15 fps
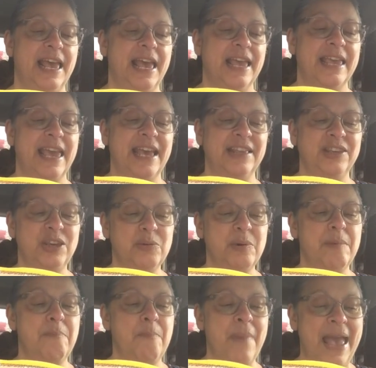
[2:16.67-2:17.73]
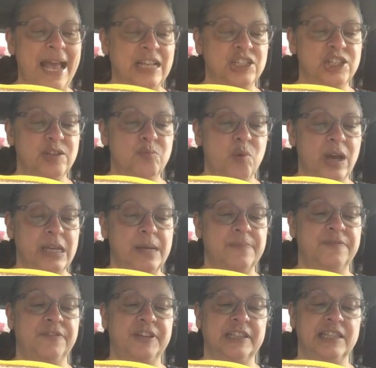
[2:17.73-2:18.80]
"Can you imagine why I'm
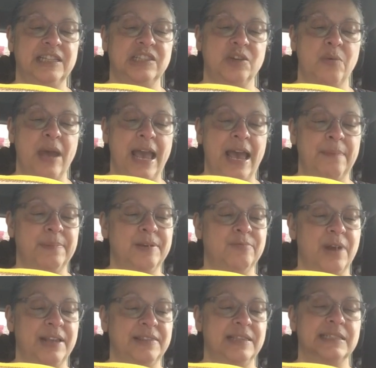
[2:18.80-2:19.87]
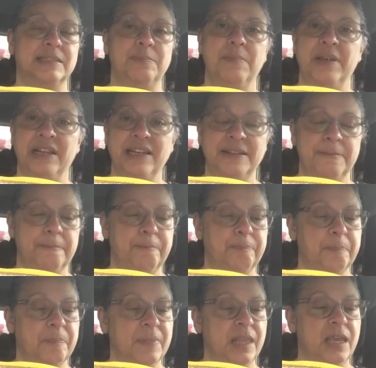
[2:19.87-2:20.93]
feeling so happy right this minute?"
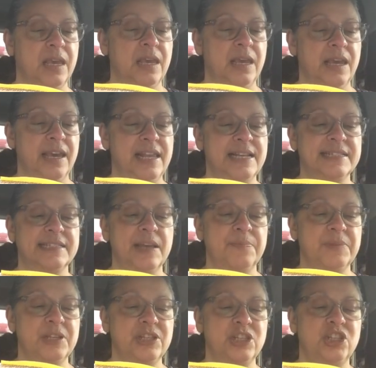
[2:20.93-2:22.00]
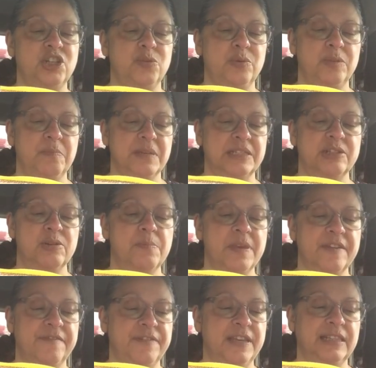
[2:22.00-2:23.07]
It has something to do with Mr.
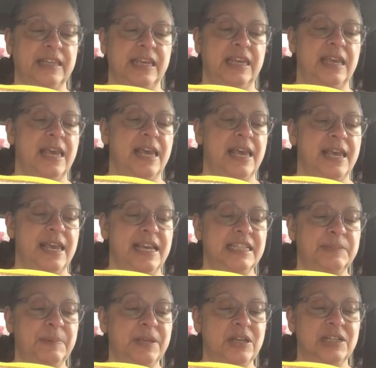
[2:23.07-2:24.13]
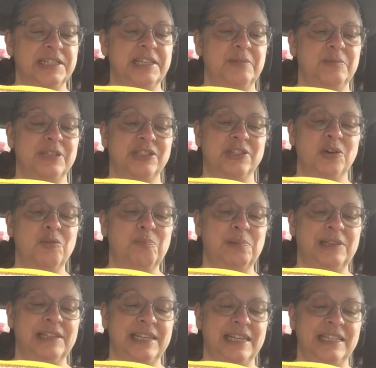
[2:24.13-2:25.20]
McFeely. It's because he was so
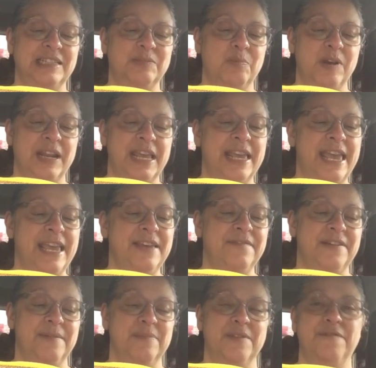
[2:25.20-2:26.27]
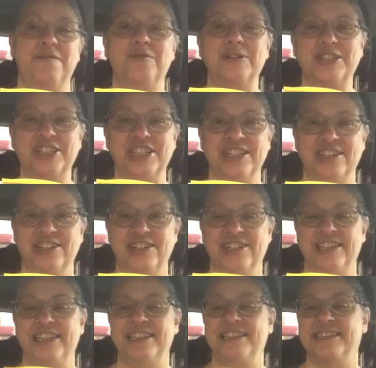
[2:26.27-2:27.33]
pleased when I gave him the fortune
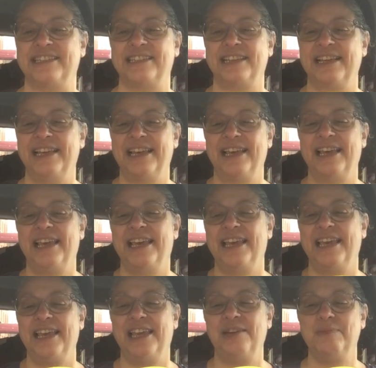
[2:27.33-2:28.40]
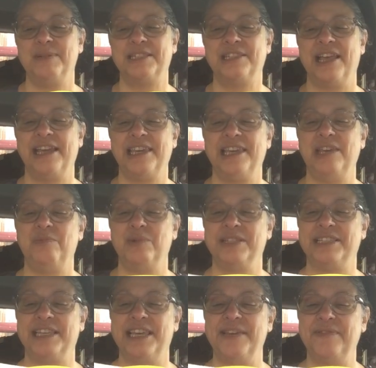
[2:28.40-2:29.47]
cookies. It was like he
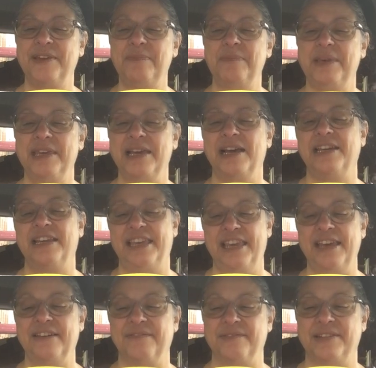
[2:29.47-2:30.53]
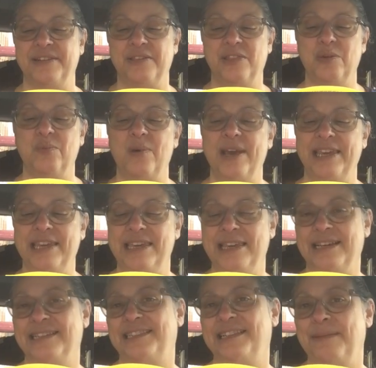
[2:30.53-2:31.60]
was giving me a gift the way he
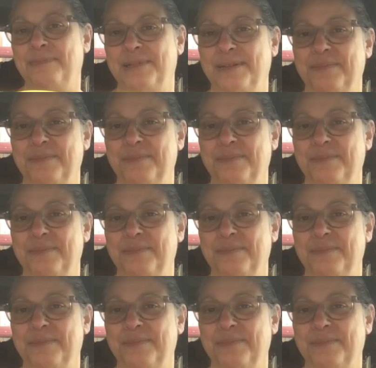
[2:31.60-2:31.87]
accepted